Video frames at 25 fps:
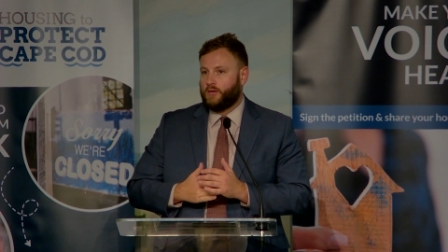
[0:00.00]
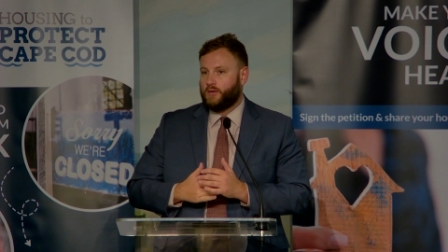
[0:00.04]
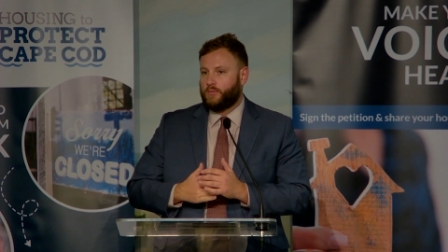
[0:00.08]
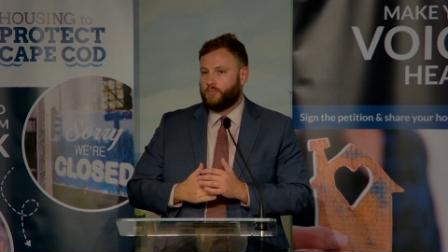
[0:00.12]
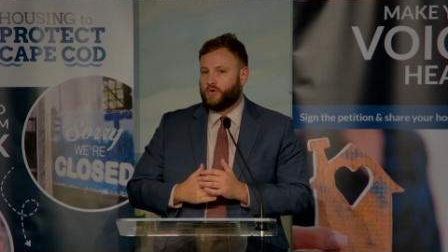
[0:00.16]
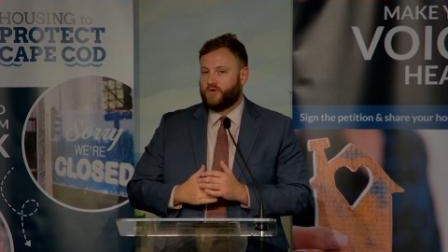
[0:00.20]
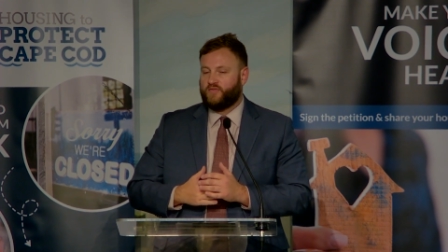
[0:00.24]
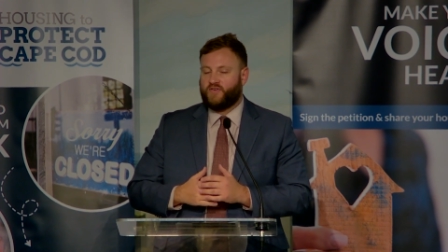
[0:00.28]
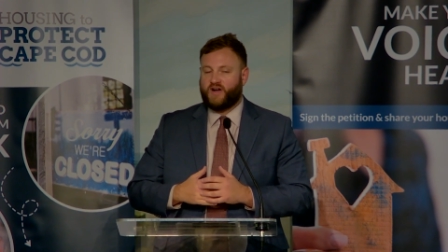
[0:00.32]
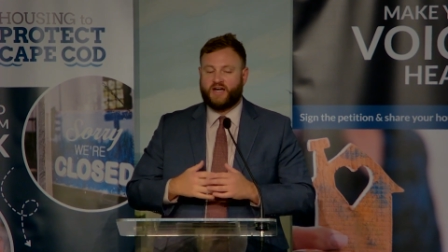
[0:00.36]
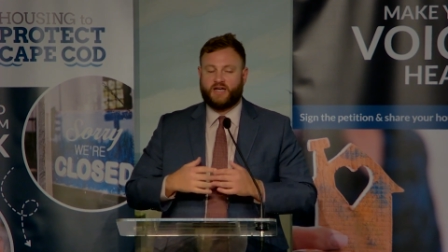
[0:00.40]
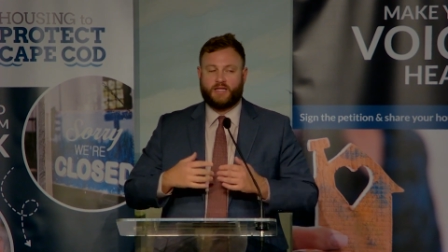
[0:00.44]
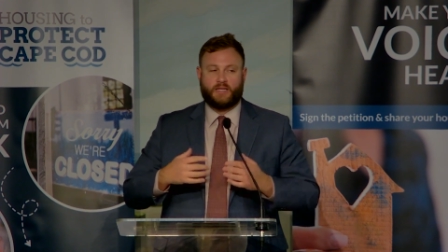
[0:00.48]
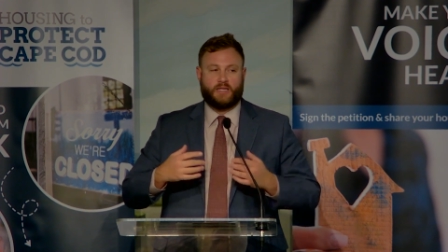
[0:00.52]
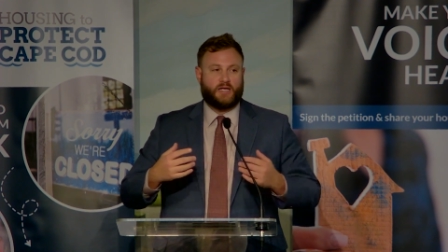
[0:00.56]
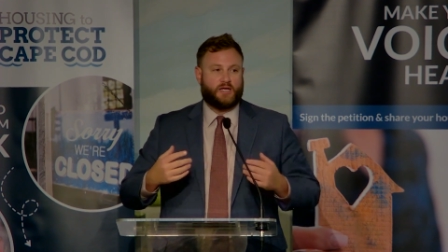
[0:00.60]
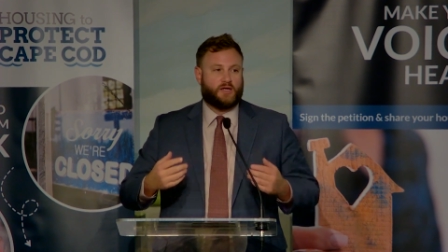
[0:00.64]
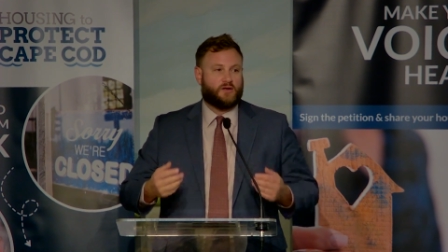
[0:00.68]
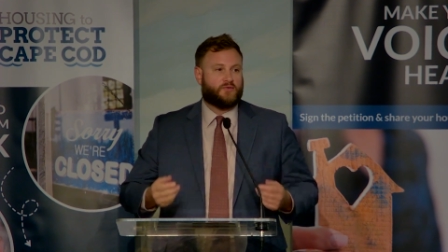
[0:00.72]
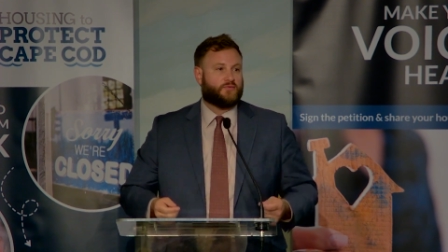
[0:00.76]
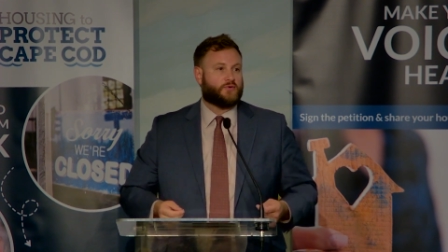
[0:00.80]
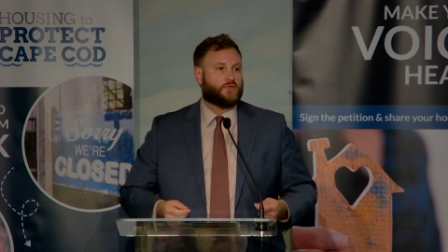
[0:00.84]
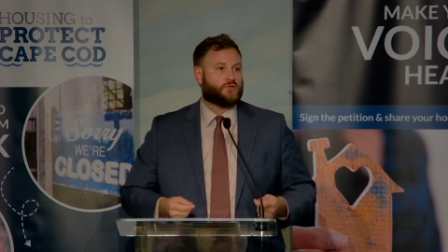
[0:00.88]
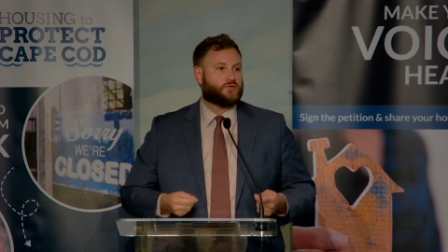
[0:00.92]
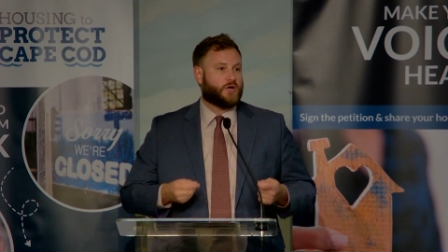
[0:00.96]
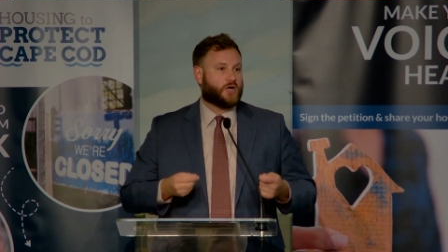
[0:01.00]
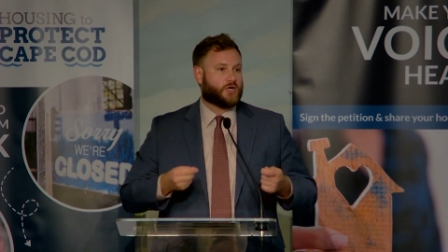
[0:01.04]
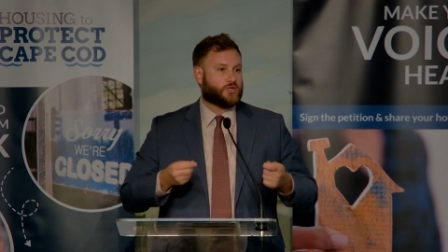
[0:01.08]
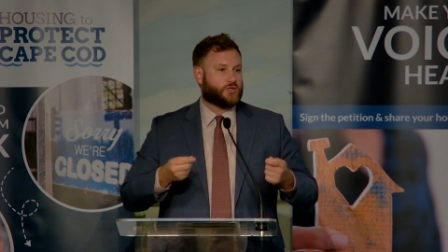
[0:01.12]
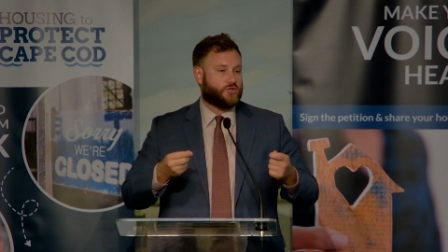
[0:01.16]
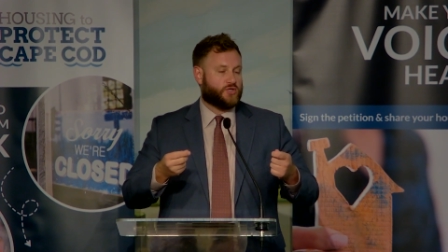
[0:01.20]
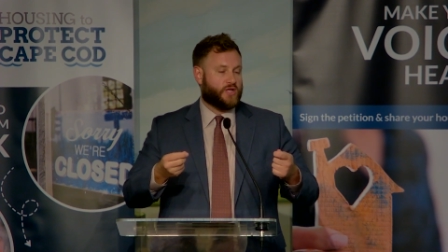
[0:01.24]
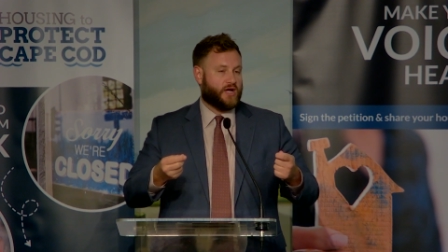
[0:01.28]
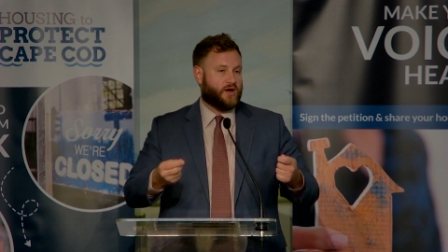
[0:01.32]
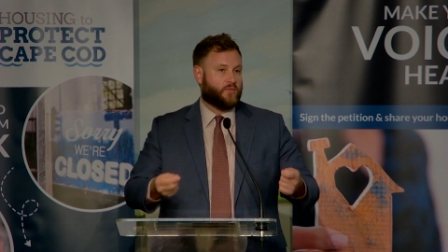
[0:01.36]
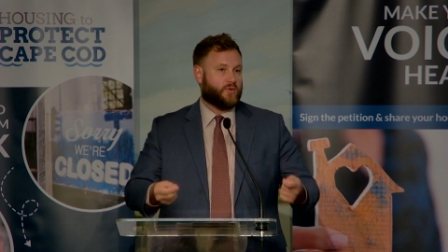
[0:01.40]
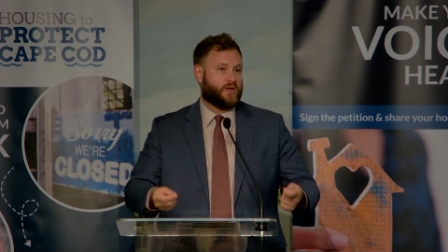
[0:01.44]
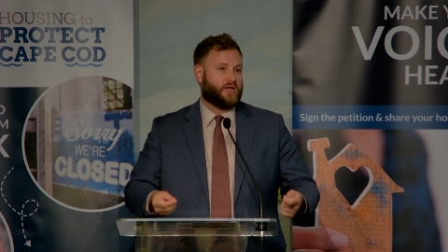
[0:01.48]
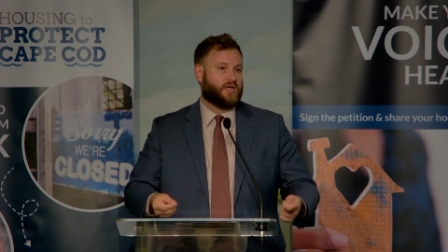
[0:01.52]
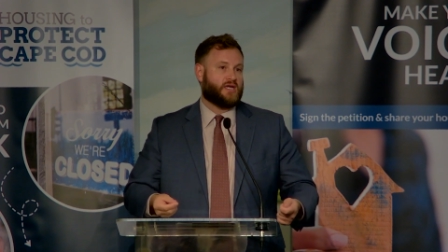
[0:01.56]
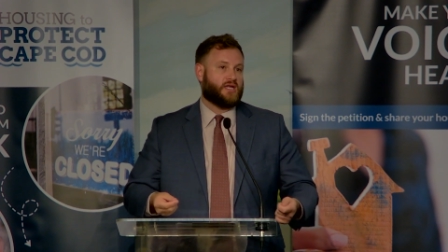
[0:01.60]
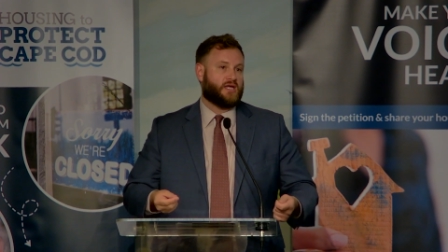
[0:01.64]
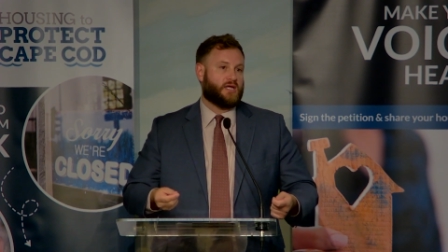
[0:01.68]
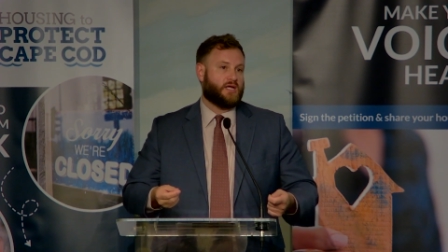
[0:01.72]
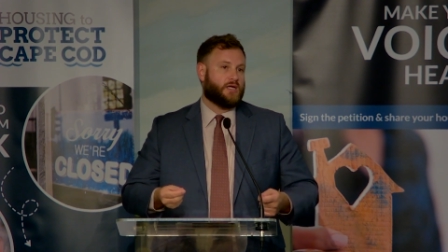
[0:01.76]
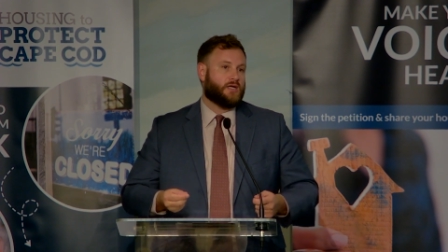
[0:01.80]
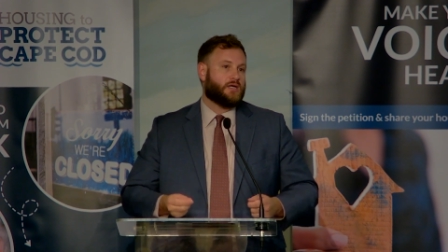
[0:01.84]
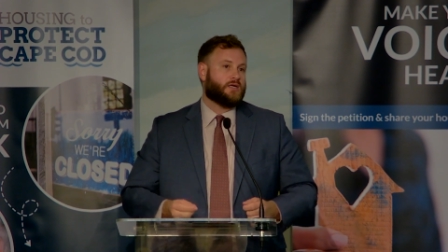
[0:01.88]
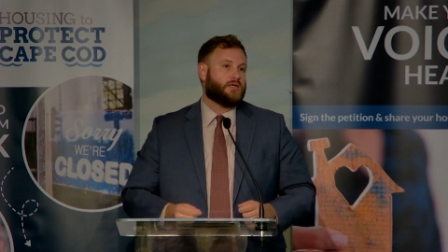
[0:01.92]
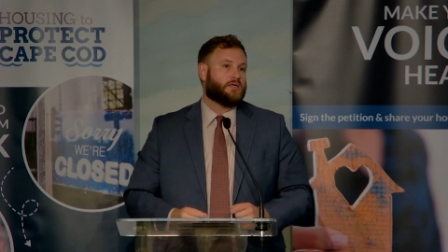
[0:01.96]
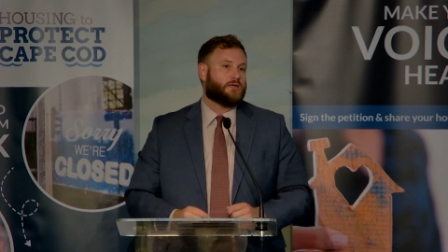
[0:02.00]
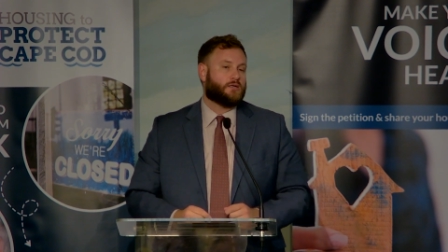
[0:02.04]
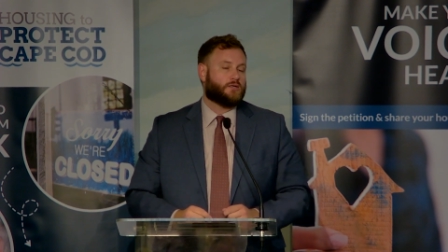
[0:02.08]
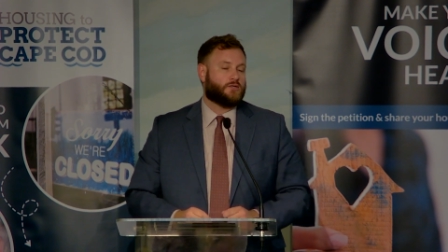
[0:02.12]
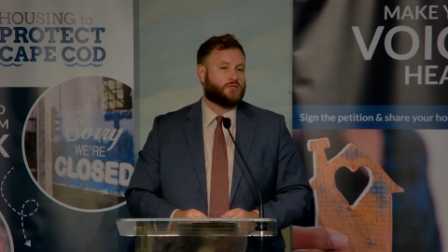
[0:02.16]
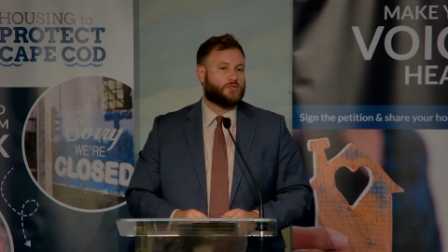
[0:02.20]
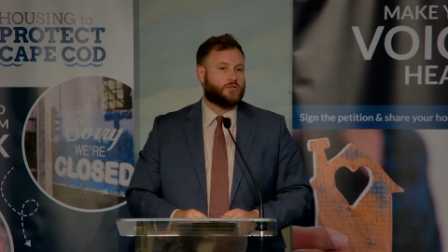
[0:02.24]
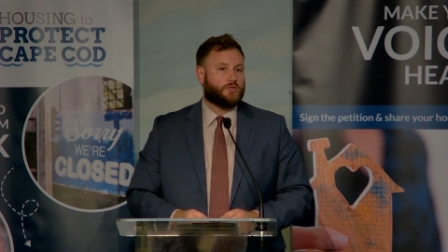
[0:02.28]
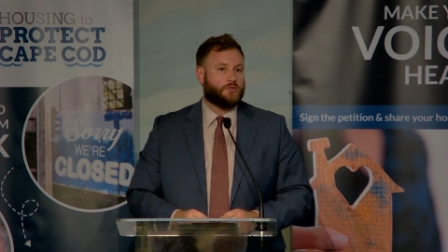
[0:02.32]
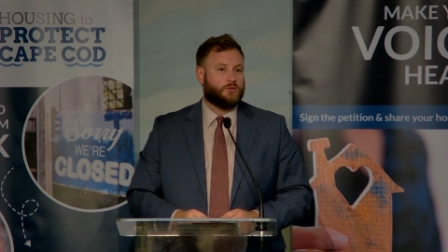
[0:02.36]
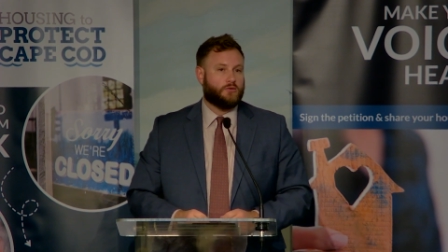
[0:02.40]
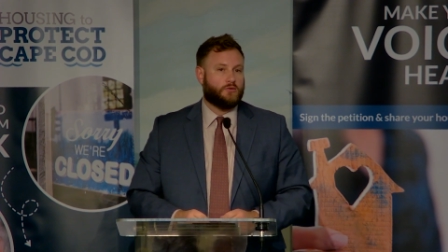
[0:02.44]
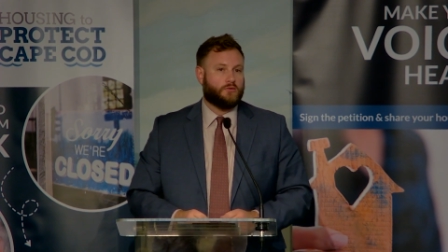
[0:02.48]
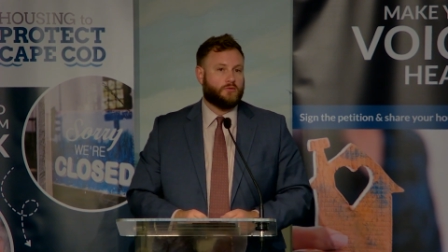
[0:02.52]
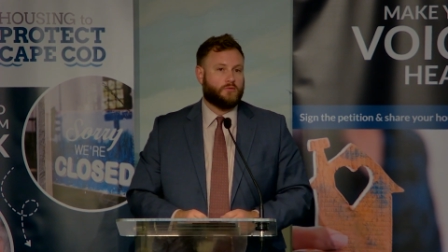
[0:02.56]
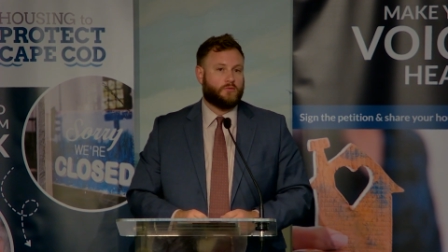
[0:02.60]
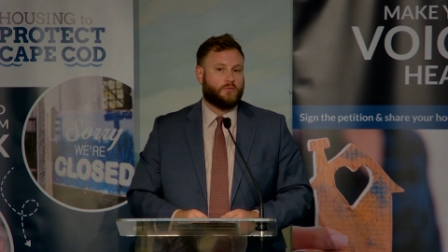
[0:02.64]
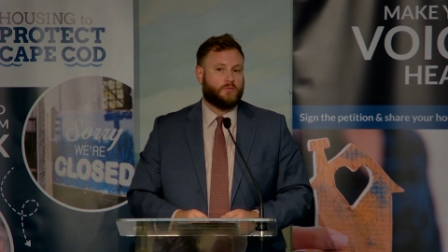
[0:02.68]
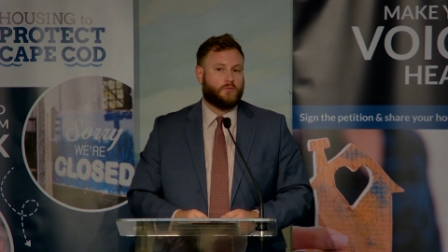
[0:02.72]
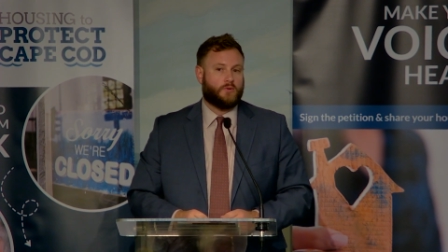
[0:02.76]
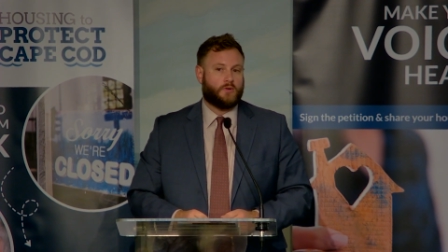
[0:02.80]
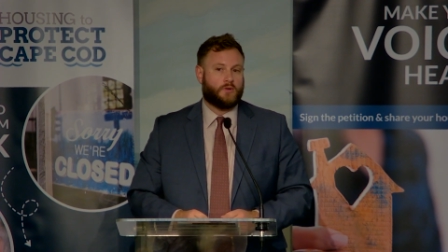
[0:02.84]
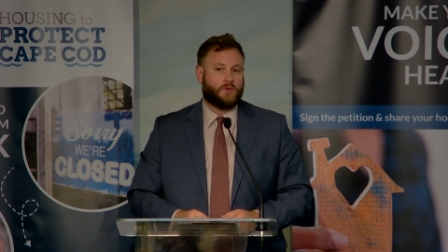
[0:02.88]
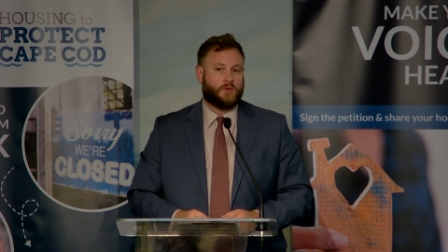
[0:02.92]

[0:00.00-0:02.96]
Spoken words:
providing the infrastructure that we need to,